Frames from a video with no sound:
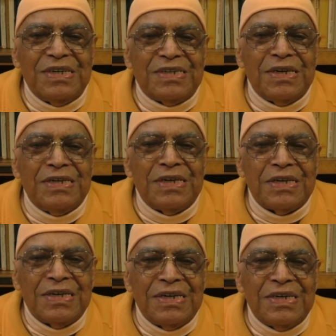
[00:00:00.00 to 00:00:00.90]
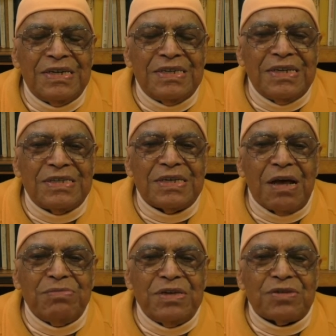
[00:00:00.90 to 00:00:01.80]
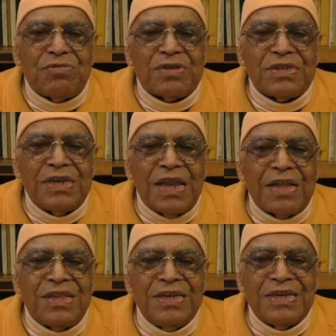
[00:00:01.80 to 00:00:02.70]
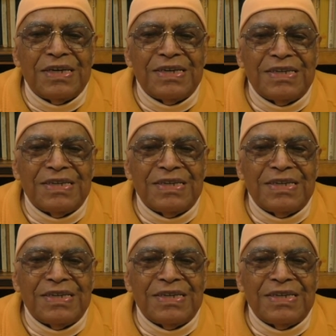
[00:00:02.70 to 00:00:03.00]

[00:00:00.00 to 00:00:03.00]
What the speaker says: written. The subject was nothing.